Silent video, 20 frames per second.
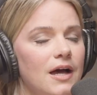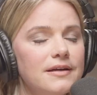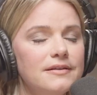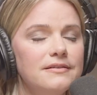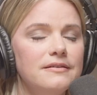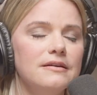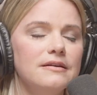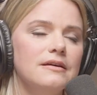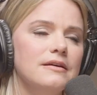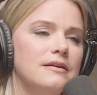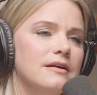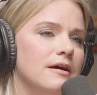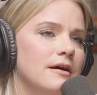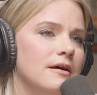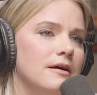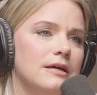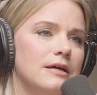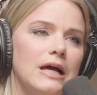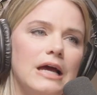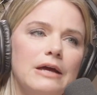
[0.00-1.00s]
I did.
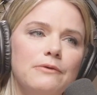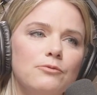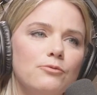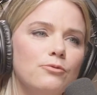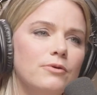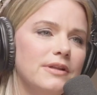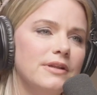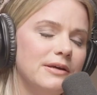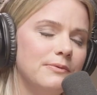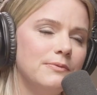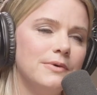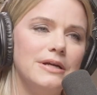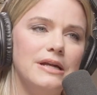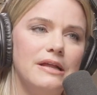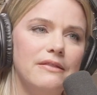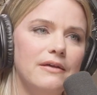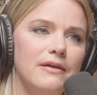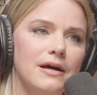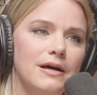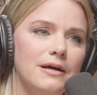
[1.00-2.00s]
I really wanted
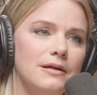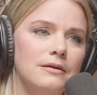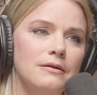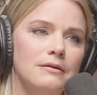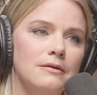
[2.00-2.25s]
that.